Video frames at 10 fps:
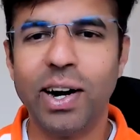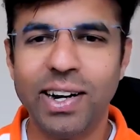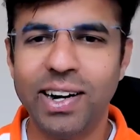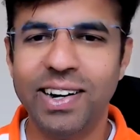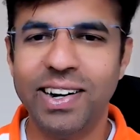
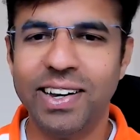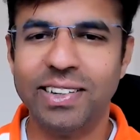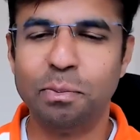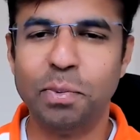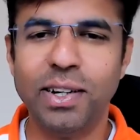attended a
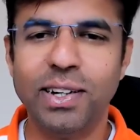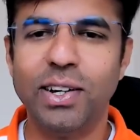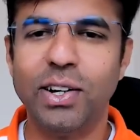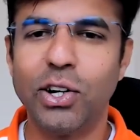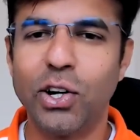sprint
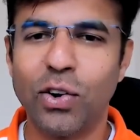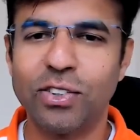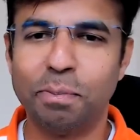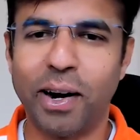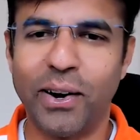
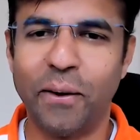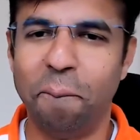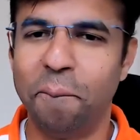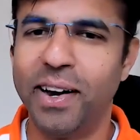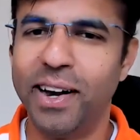retrospective?